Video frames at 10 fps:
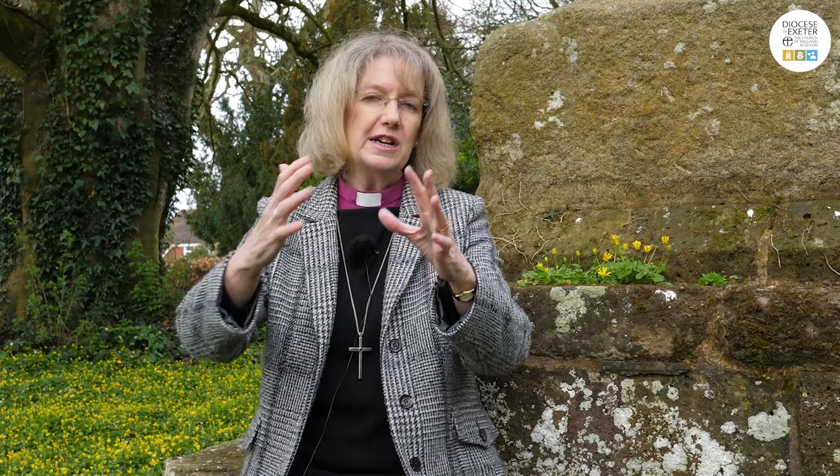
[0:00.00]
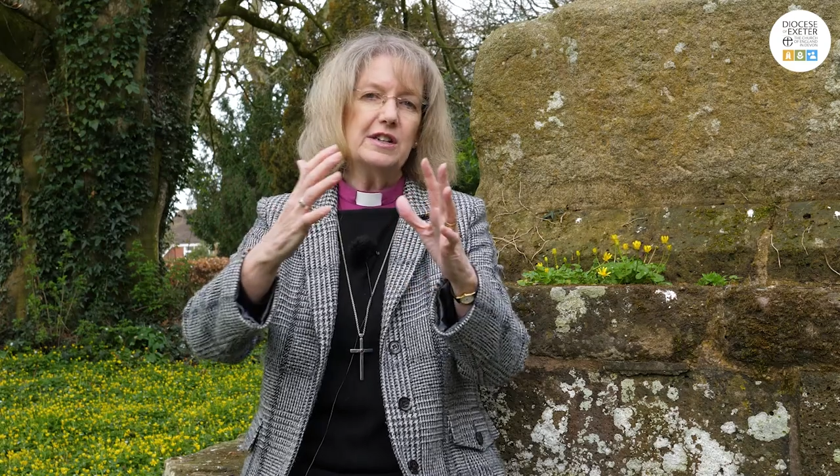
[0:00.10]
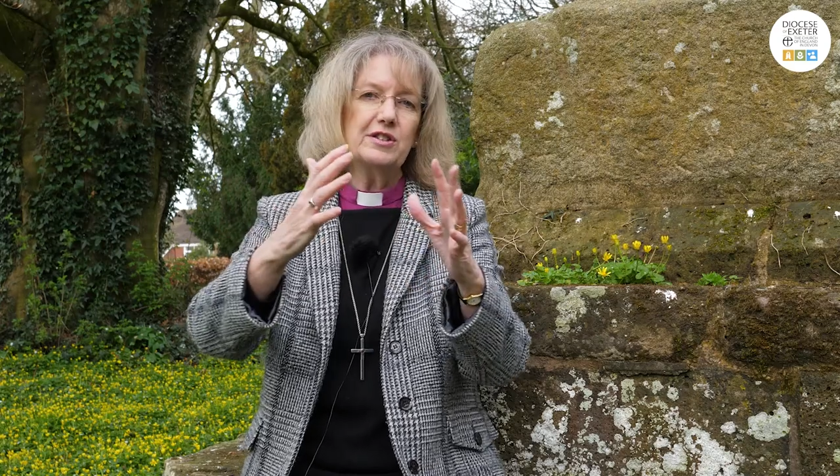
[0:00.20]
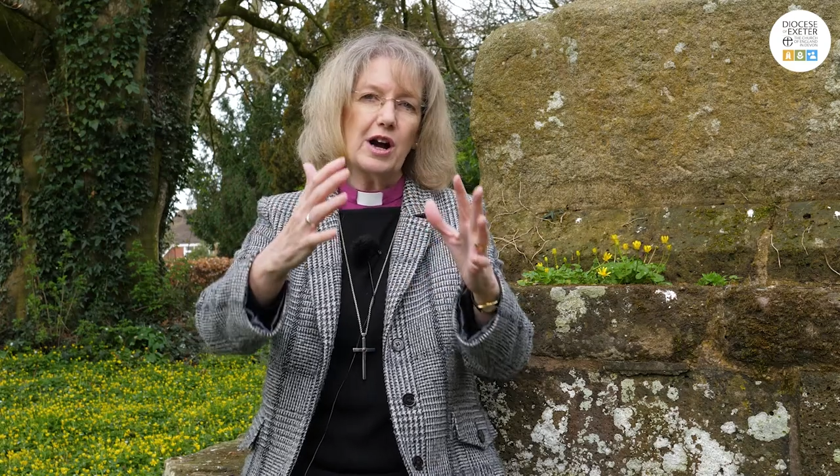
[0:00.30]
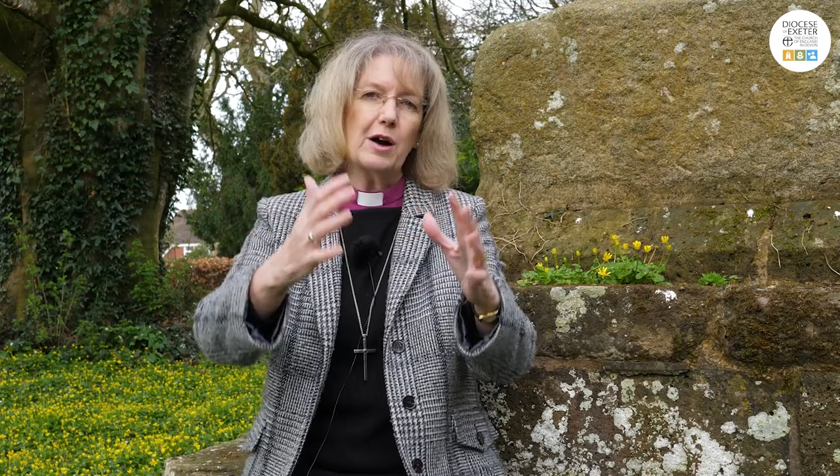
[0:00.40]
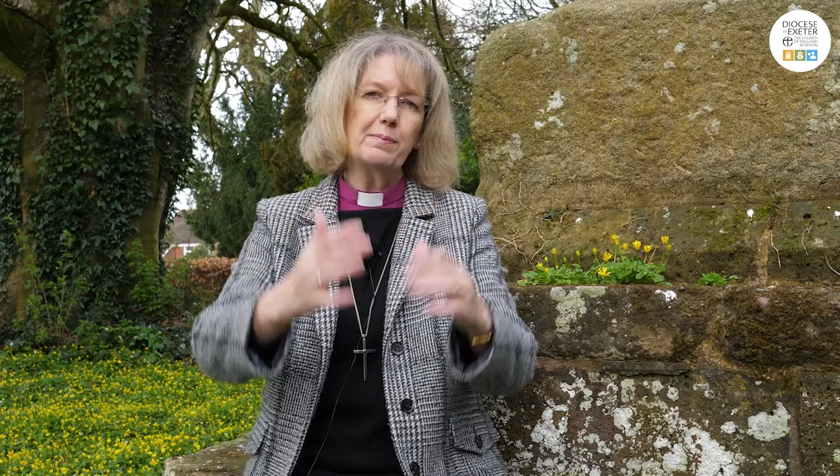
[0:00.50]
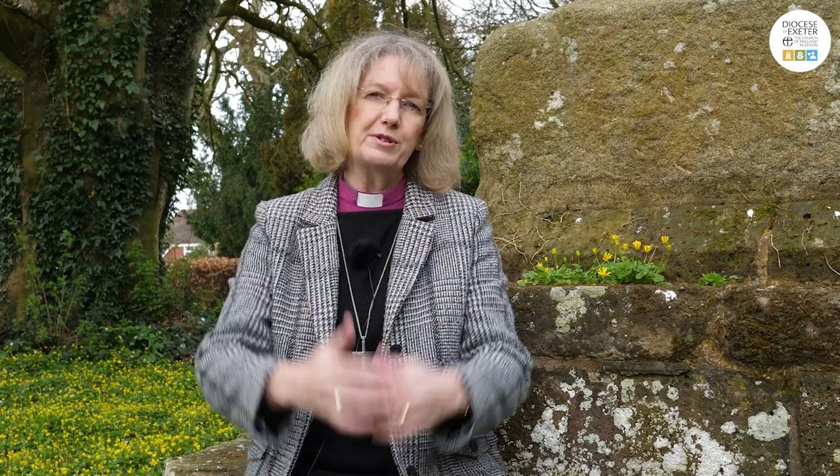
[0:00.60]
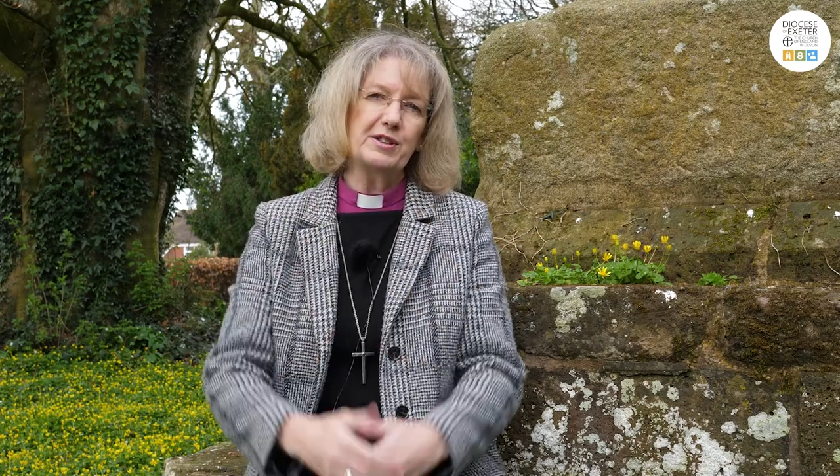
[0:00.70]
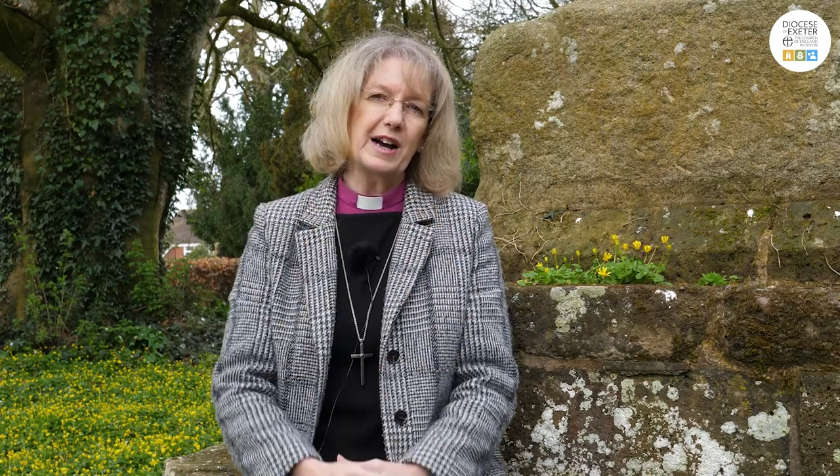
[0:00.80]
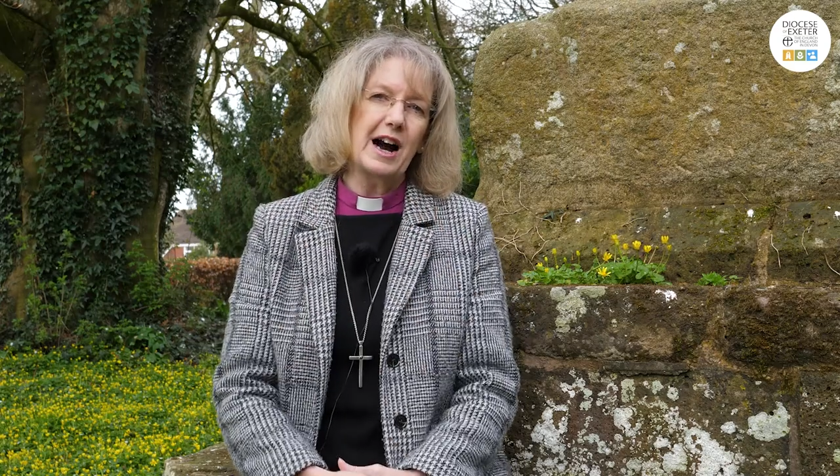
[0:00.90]
and up
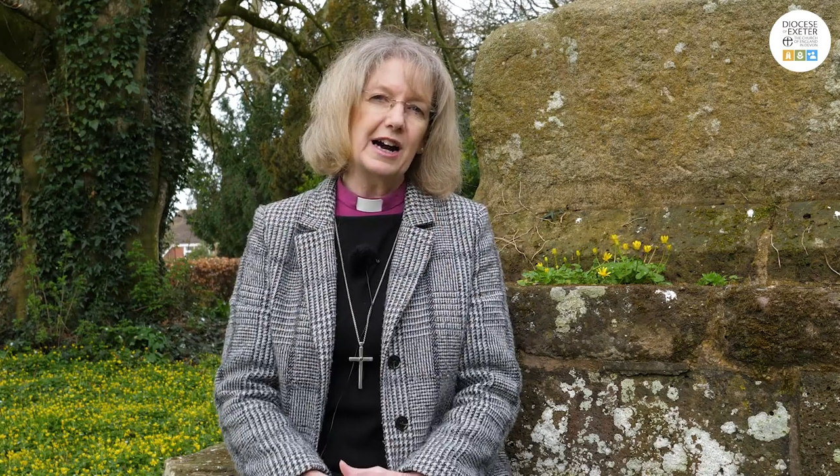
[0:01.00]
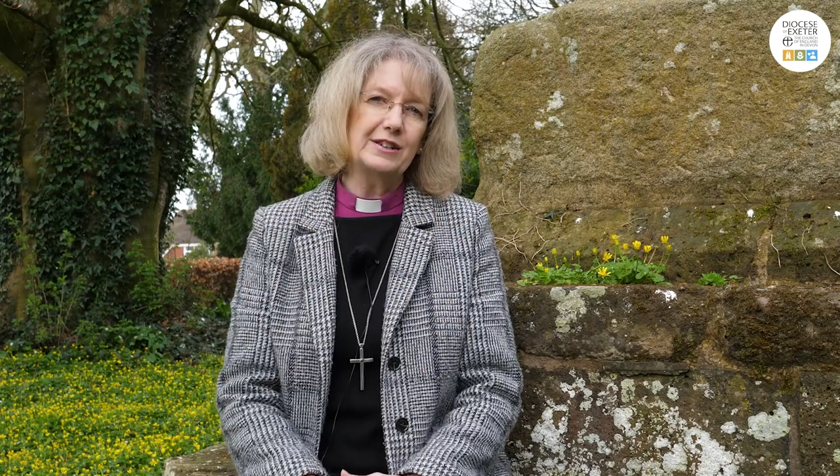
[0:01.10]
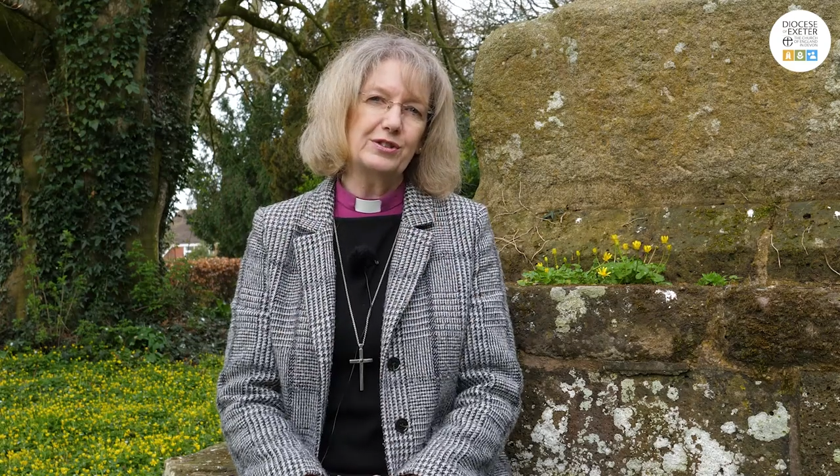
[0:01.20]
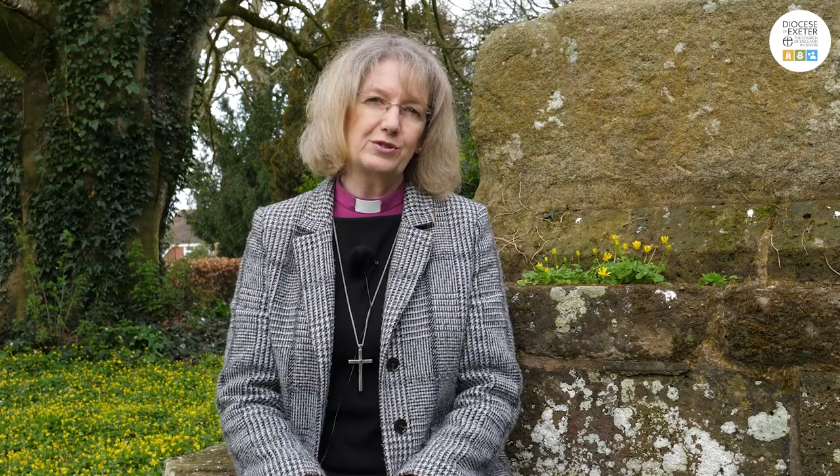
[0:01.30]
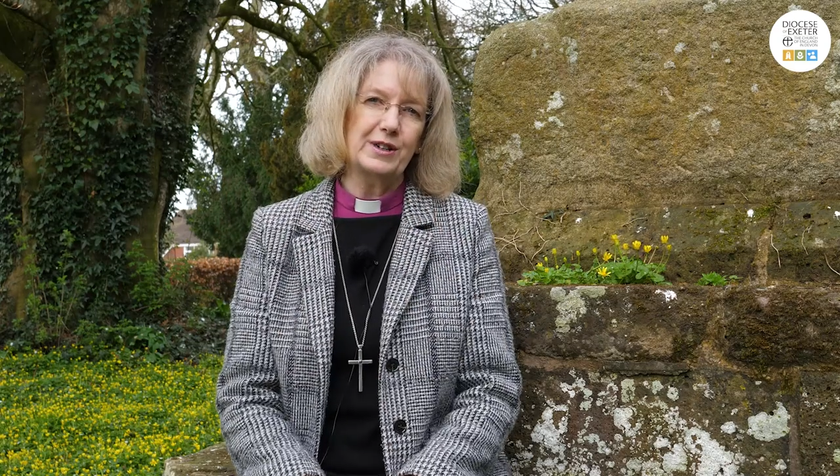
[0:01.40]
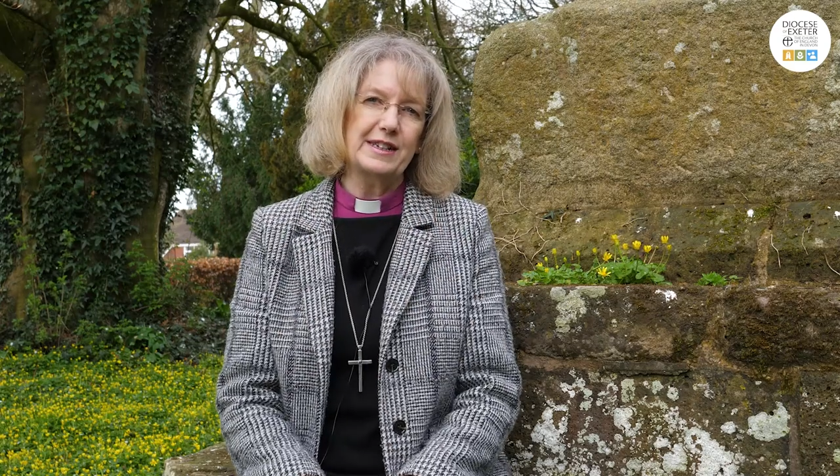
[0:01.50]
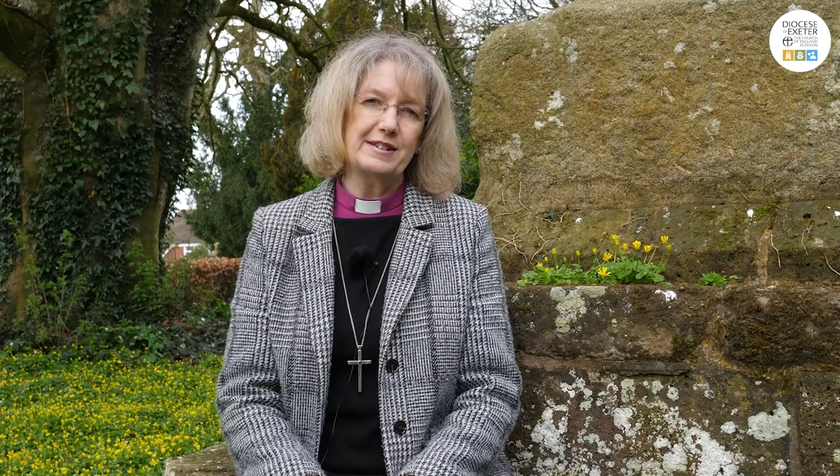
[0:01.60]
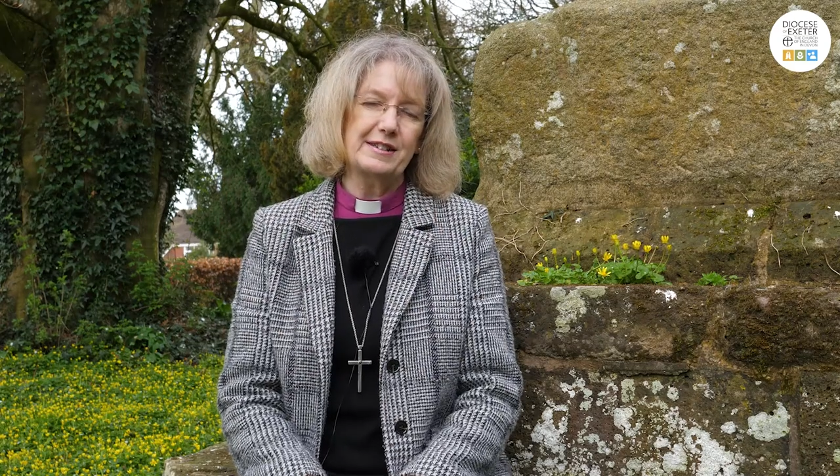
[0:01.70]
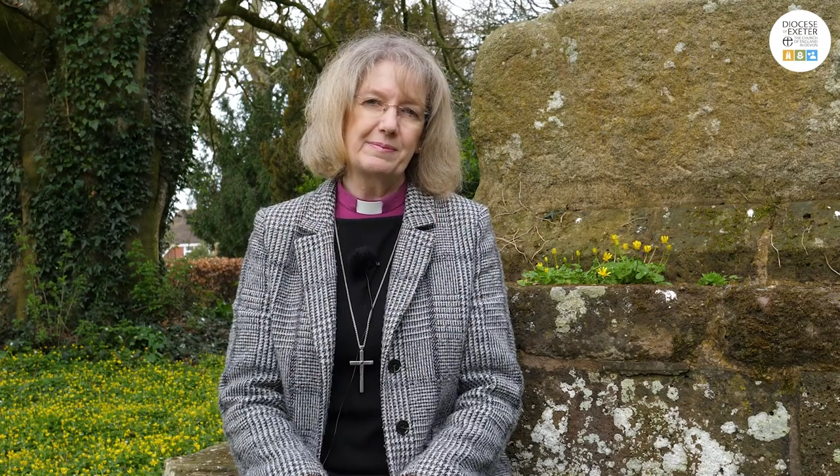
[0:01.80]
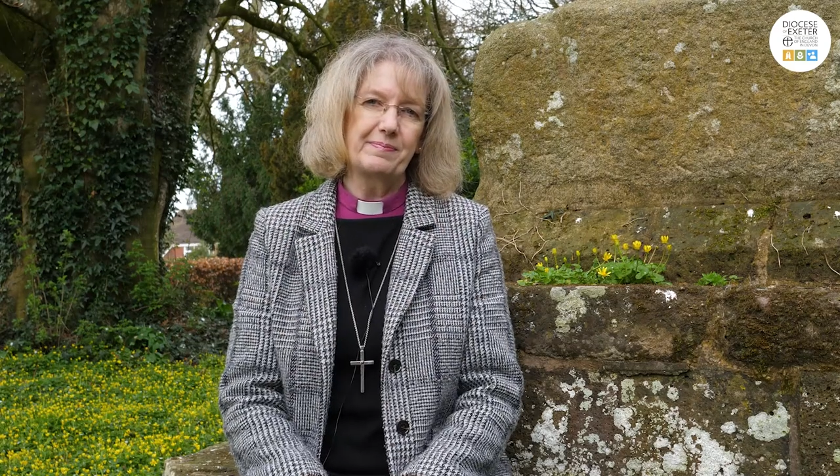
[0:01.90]
to the high
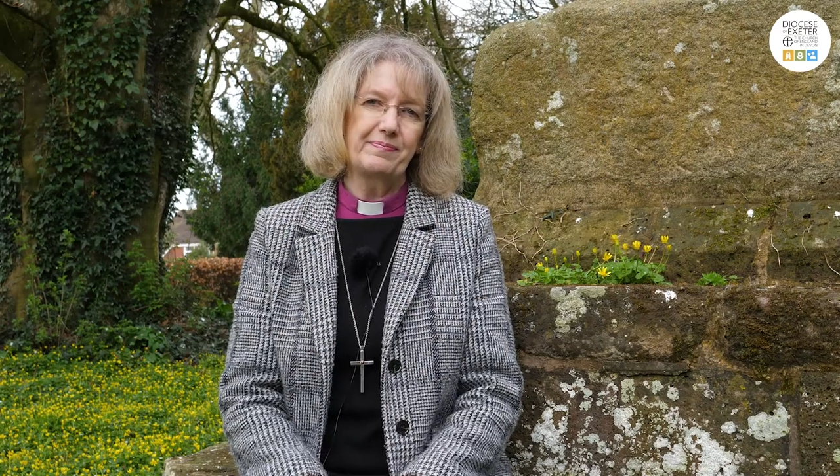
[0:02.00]
street.